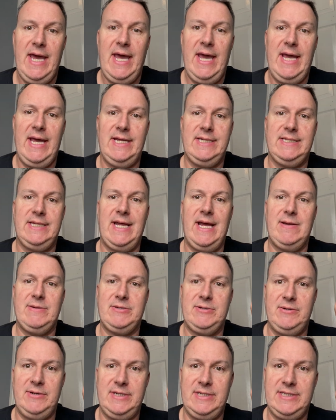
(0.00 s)
It is an
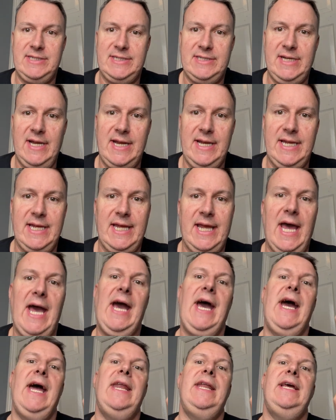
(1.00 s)
absolutely stunning
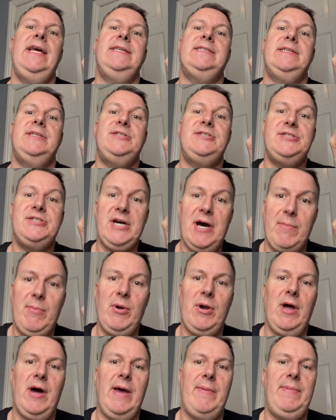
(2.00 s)
can. It's a
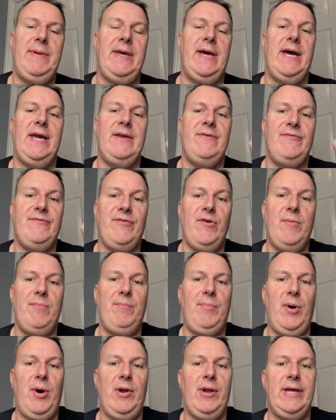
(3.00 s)
double IPA
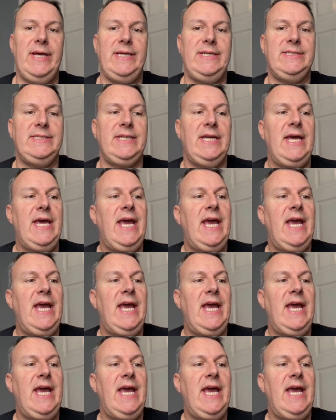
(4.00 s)
from Polly's.